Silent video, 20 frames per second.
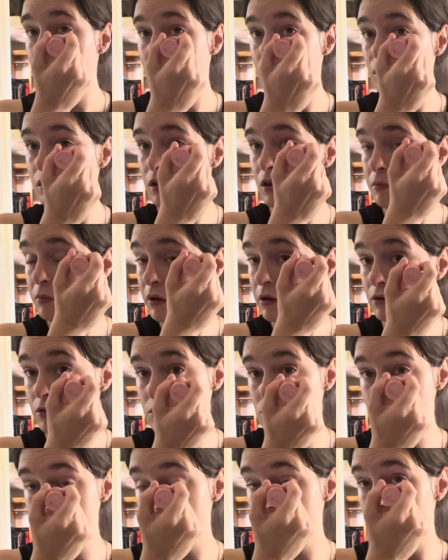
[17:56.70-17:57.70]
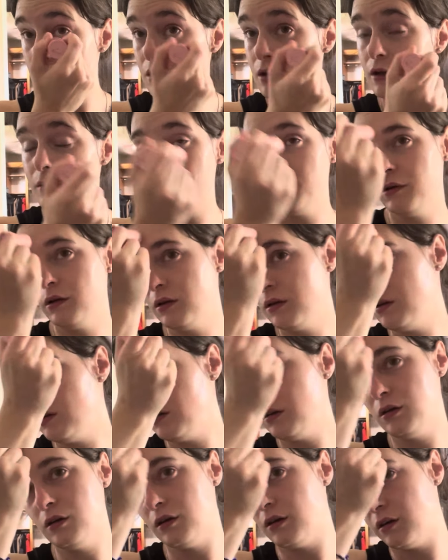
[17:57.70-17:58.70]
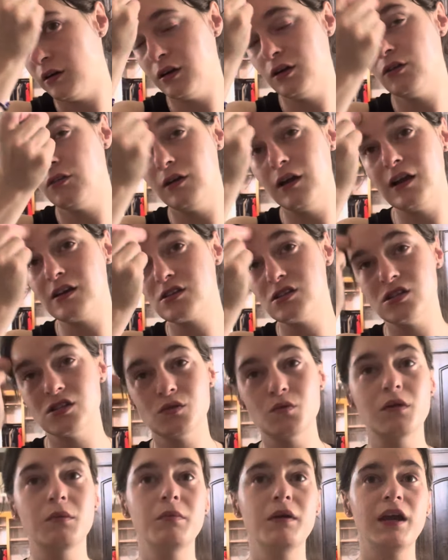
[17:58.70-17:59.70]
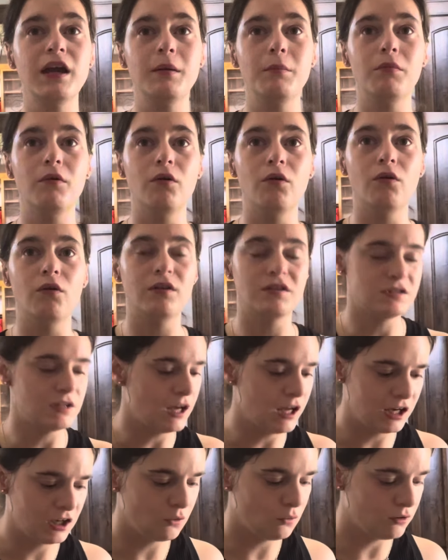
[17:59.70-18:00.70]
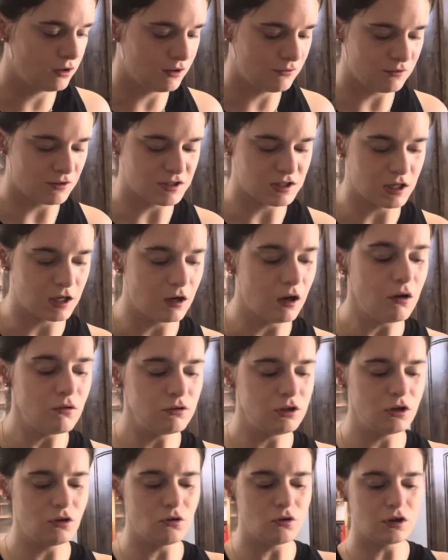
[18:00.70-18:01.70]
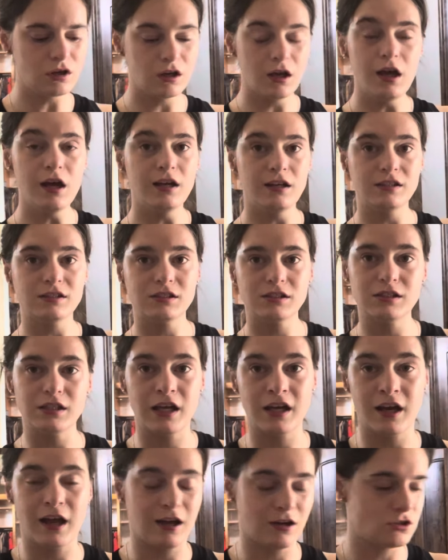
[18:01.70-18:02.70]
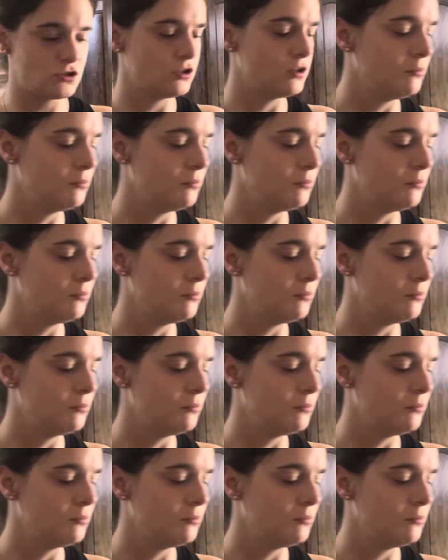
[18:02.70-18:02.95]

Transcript: Think about your job, your interactions with people. Has anyone ever said, oh, you look nice and actually